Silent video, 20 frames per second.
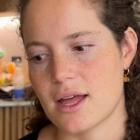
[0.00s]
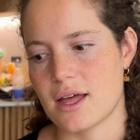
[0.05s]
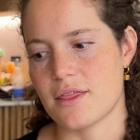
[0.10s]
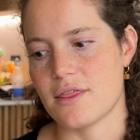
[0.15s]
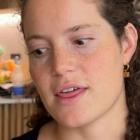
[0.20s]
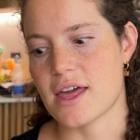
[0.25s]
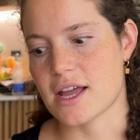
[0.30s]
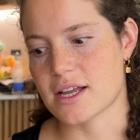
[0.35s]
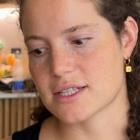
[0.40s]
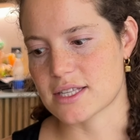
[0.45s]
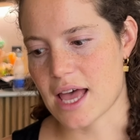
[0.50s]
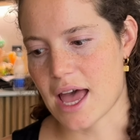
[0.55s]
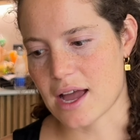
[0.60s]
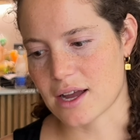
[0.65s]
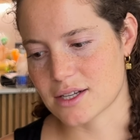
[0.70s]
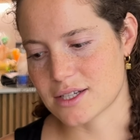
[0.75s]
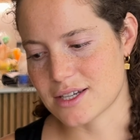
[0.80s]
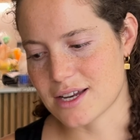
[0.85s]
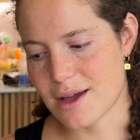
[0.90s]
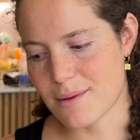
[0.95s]
the
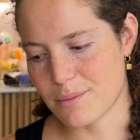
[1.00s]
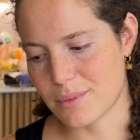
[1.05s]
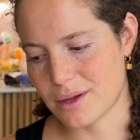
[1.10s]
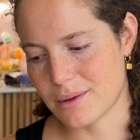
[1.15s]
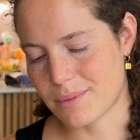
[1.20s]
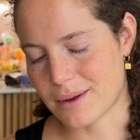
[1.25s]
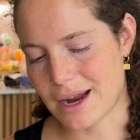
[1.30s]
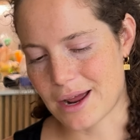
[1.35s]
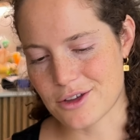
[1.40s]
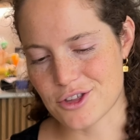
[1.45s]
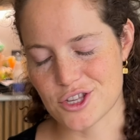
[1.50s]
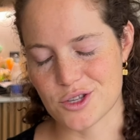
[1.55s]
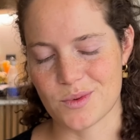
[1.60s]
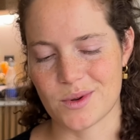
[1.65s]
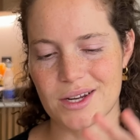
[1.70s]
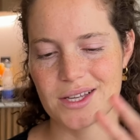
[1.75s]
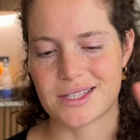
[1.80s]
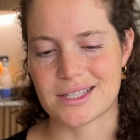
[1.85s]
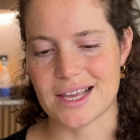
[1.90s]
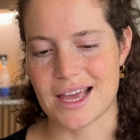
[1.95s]
exact number, but I just
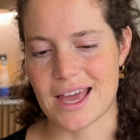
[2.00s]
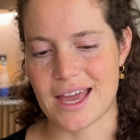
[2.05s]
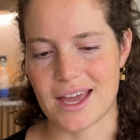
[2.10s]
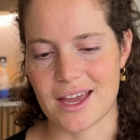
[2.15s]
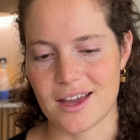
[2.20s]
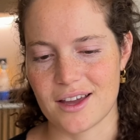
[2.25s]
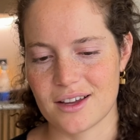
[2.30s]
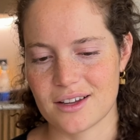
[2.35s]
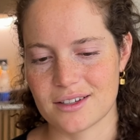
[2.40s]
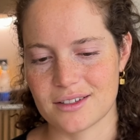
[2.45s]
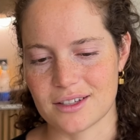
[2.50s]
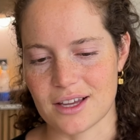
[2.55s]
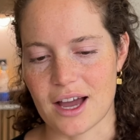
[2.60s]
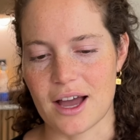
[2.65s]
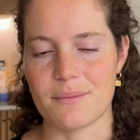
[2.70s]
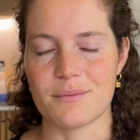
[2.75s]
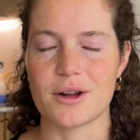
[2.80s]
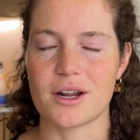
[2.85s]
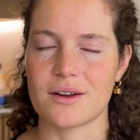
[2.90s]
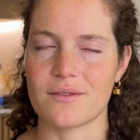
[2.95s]
want to say,
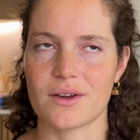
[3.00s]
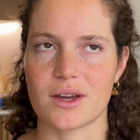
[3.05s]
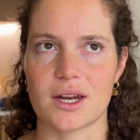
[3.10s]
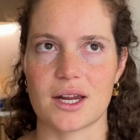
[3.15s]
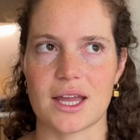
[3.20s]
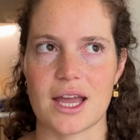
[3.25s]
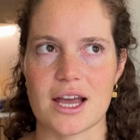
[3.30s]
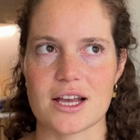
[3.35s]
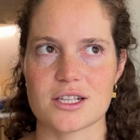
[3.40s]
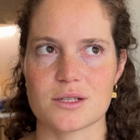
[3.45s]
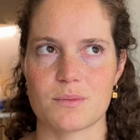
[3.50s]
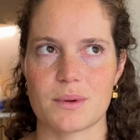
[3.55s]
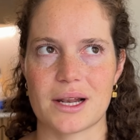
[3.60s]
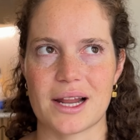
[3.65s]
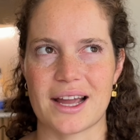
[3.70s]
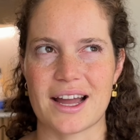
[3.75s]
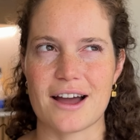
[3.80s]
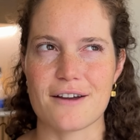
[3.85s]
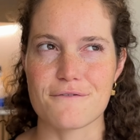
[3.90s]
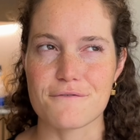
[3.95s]
I'm not even going to guess, but
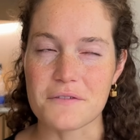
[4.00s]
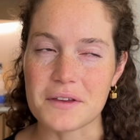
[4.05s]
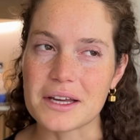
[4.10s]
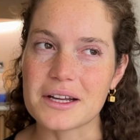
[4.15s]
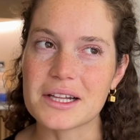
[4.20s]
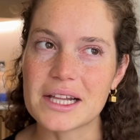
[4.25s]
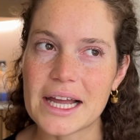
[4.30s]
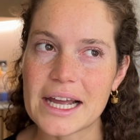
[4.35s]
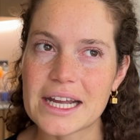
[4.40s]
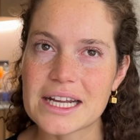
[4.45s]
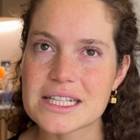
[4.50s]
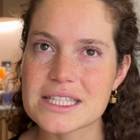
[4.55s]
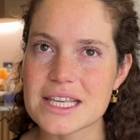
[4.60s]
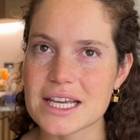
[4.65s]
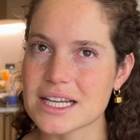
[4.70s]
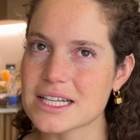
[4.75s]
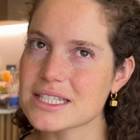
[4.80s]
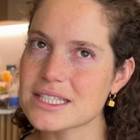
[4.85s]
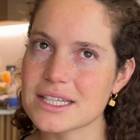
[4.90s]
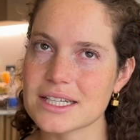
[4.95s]
like I feel like it's
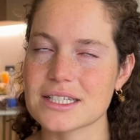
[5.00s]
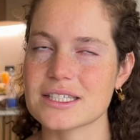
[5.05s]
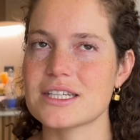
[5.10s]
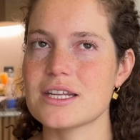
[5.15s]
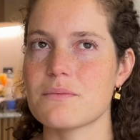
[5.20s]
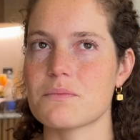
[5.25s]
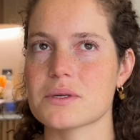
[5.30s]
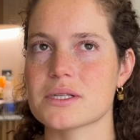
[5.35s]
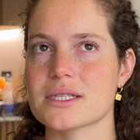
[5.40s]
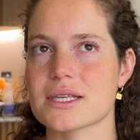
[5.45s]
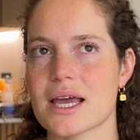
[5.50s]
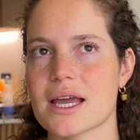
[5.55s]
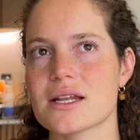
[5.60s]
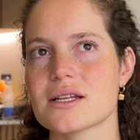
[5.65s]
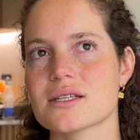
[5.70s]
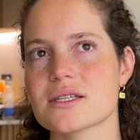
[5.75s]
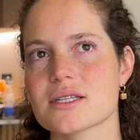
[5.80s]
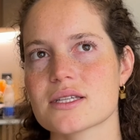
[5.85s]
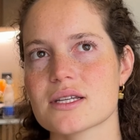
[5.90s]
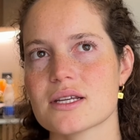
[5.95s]
like
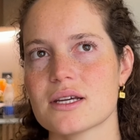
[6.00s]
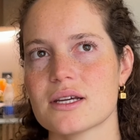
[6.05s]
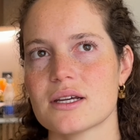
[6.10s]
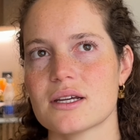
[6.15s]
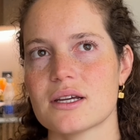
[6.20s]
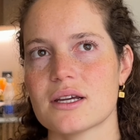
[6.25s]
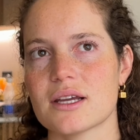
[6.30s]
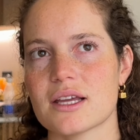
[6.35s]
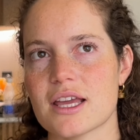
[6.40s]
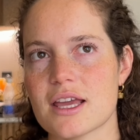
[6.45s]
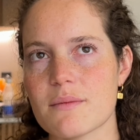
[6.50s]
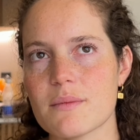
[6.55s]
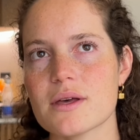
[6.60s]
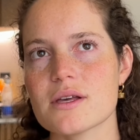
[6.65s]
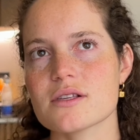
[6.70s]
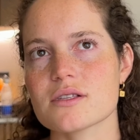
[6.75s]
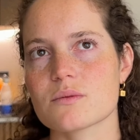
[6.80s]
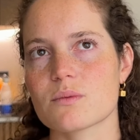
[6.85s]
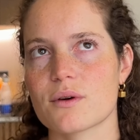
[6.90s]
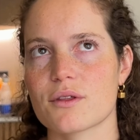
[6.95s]
60%
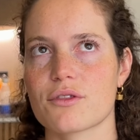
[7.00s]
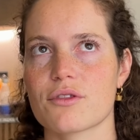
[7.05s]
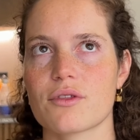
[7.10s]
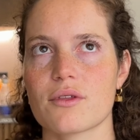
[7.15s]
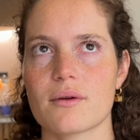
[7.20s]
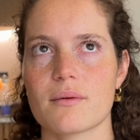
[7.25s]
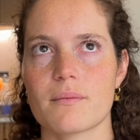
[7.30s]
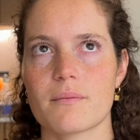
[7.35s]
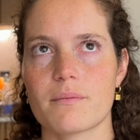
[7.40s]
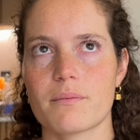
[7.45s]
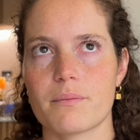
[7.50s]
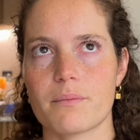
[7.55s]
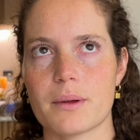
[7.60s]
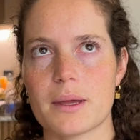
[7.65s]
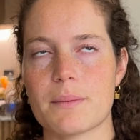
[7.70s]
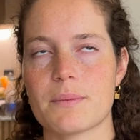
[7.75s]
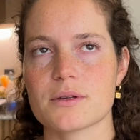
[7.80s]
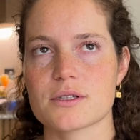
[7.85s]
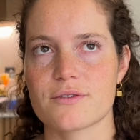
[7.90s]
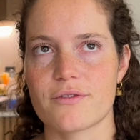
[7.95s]
emails with
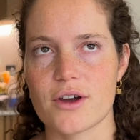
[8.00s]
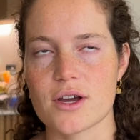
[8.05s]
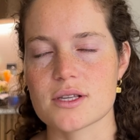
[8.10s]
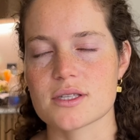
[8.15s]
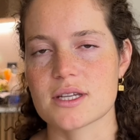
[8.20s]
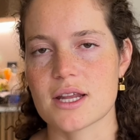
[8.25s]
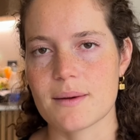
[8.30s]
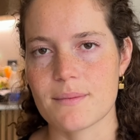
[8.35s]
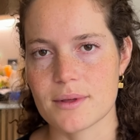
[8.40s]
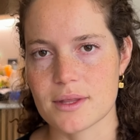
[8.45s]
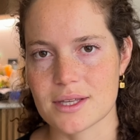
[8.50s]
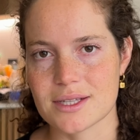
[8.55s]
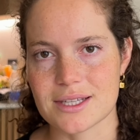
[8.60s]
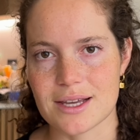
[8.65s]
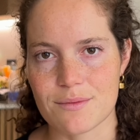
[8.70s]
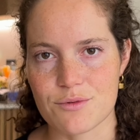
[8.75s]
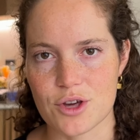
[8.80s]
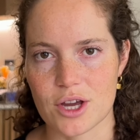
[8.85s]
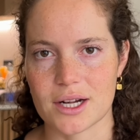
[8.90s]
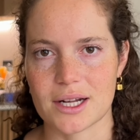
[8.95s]
people's first name in the
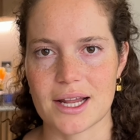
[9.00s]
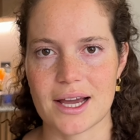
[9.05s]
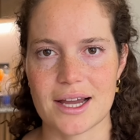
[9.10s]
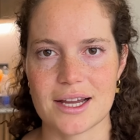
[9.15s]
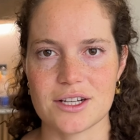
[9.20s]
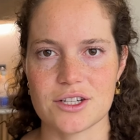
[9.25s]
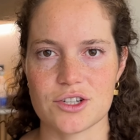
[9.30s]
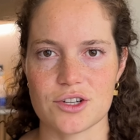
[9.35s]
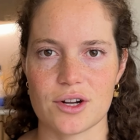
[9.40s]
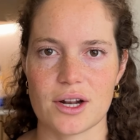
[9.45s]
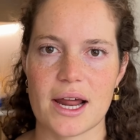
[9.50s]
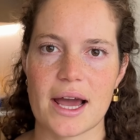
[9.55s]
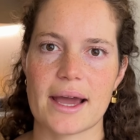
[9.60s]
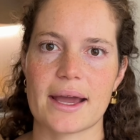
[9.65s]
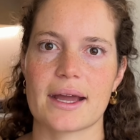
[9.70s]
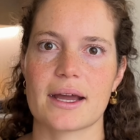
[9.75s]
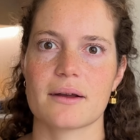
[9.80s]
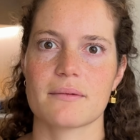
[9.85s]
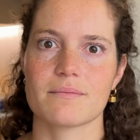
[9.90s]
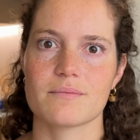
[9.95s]
subject line do
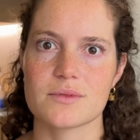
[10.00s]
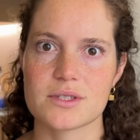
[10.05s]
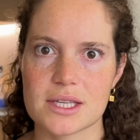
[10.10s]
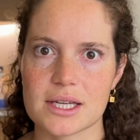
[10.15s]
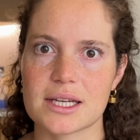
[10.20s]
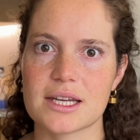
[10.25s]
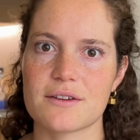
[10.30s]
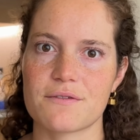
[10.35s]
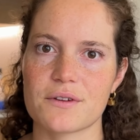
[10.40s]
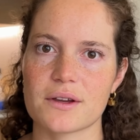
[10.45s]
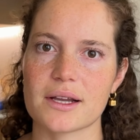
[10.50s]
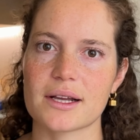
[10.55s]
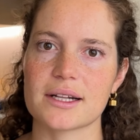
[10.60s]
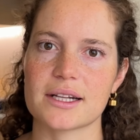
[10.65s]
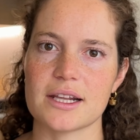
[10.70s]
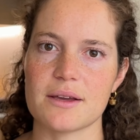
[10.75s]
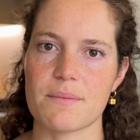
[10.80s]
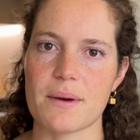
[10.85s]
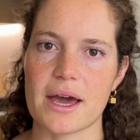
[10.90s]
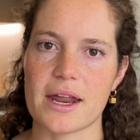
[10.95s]
like
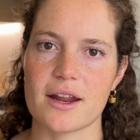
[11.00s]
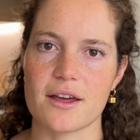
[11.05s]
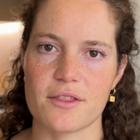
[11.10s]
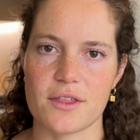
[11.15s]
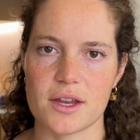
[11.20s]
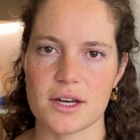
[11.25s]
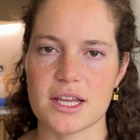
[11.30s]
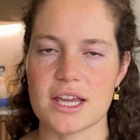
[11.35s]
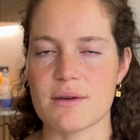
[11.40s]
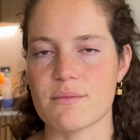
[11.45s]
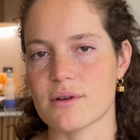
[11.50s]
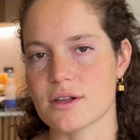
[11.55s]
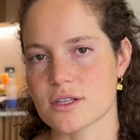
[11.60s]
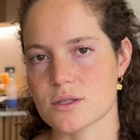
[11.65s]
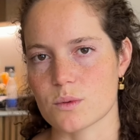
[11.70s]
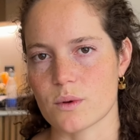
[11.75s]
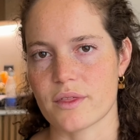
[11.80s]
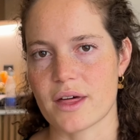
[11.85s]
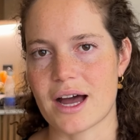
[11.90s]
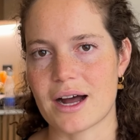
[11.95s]
significantly better than emails
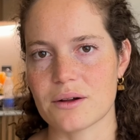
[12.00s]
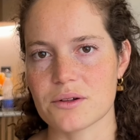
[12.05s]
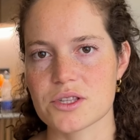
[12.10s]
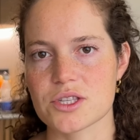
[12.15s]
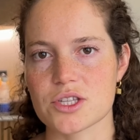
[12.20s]
without.